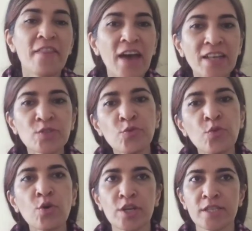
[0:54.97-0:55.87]
That
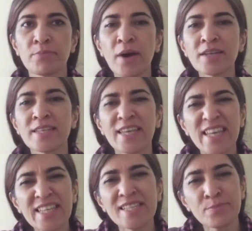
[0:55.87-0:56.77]
works, but
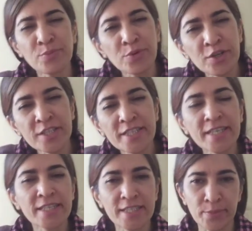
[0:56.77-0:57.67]
it's
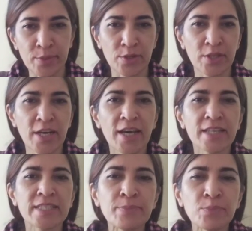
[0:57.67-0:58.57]
predictable.
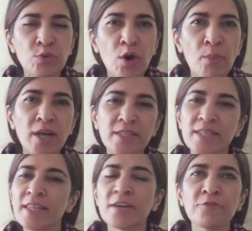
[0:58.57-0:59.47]
The
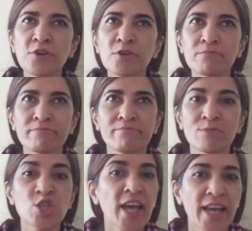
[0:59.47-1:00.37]
robot
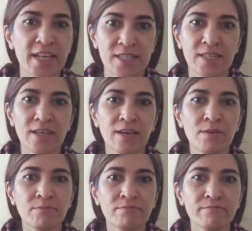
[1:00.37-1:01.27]
never changes.
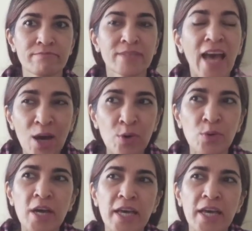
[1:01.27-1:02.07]
Now